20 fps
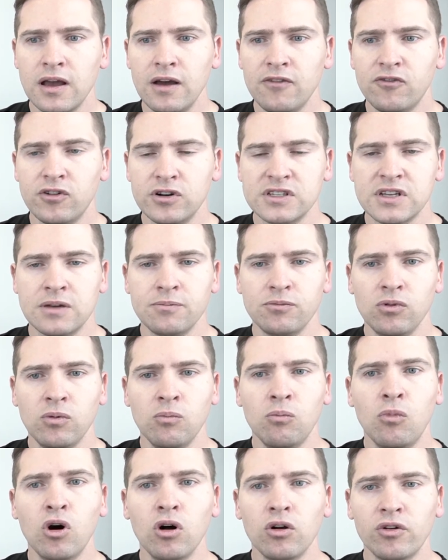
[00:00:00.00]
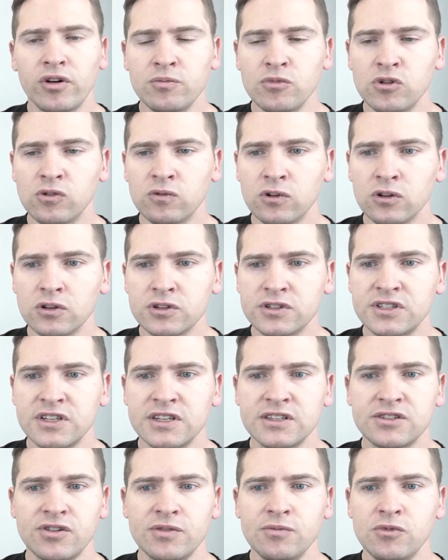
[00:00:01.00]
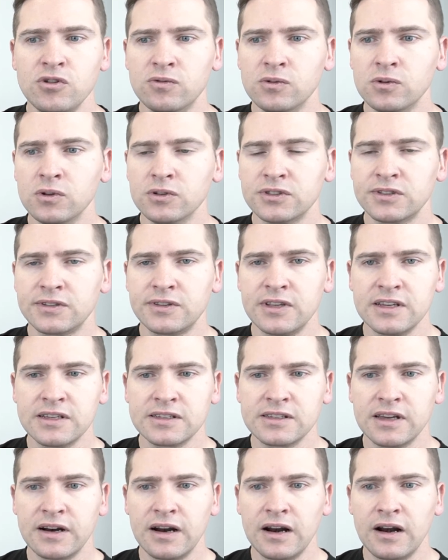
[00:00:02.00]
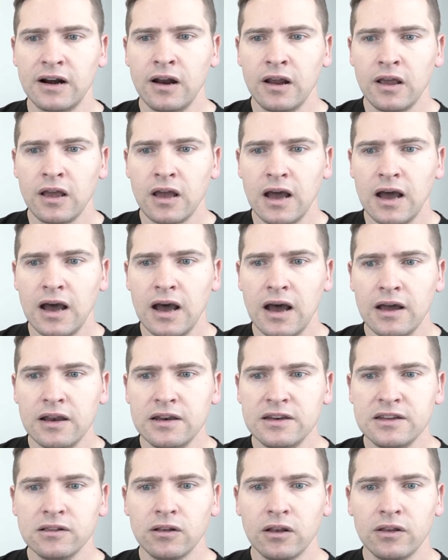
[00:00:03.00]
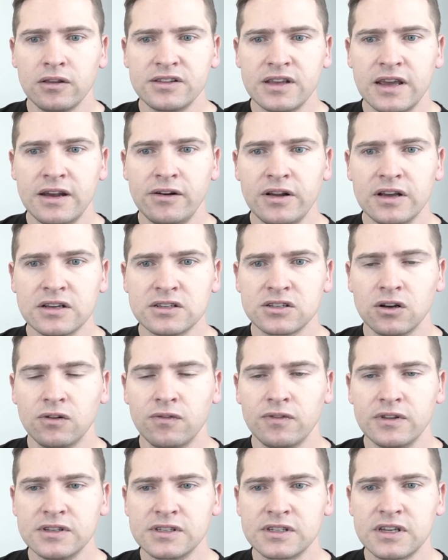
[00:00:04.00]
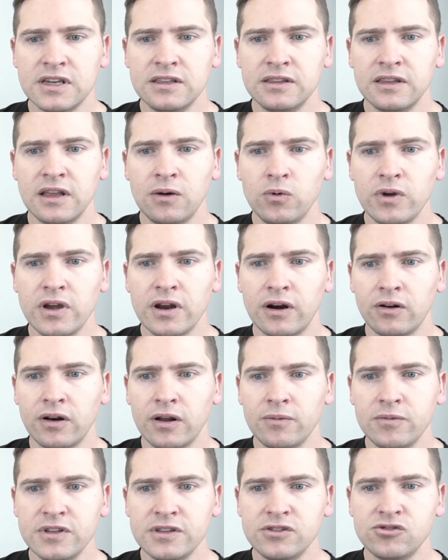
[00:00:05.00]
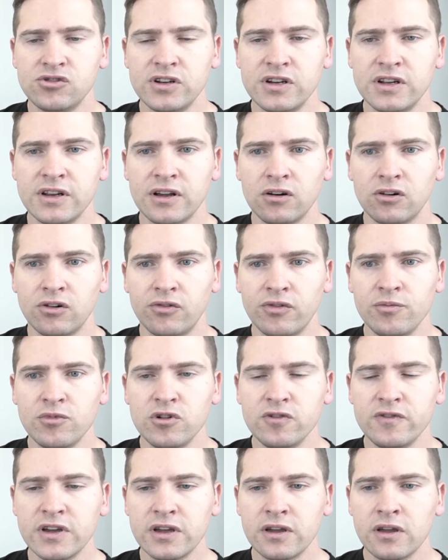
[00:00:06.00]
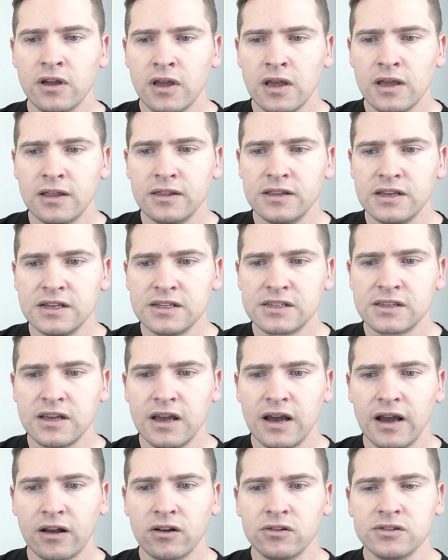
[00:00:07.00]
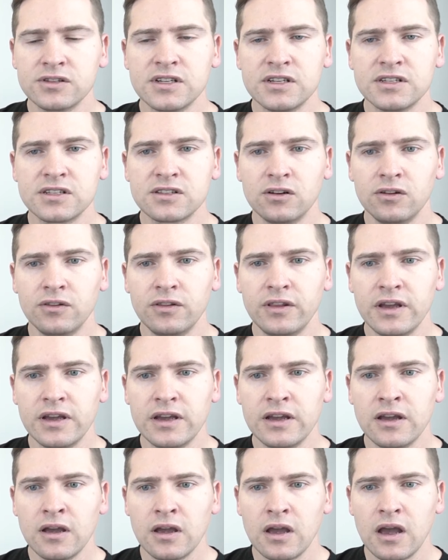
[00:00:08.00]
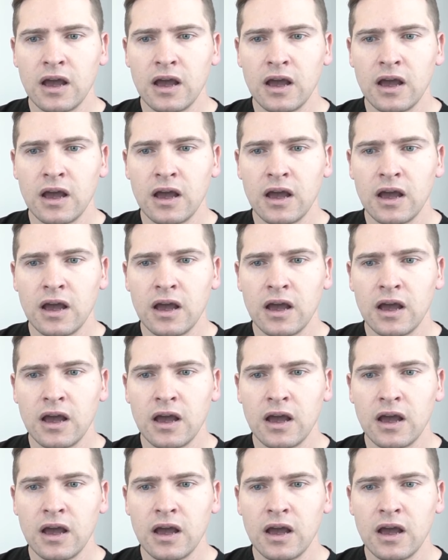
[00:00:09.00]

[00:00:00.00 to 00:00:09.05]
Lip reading: for example, mold removals, cyst removals, things that are little areas of the skin that we are going to be treating or removing. This consists on the